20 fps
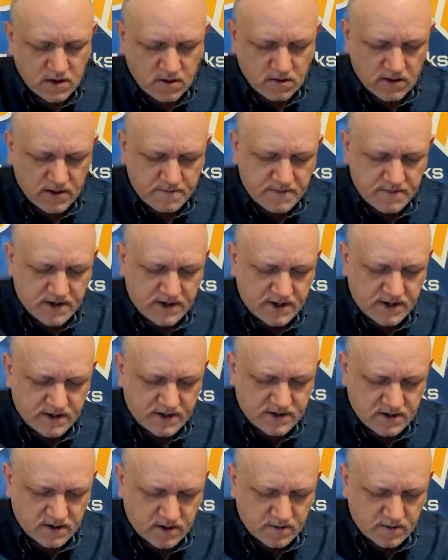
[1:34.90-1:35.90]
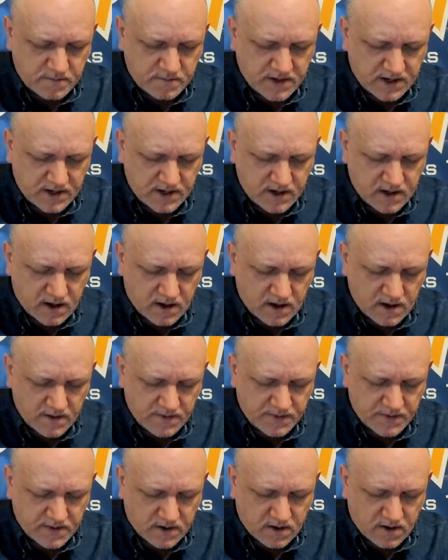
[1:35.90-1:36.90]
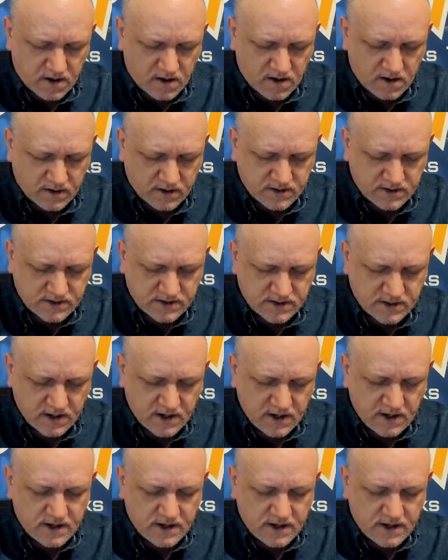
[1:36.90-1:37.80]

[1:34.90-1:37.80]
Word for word: All right, Mindy is going to be on the Hawks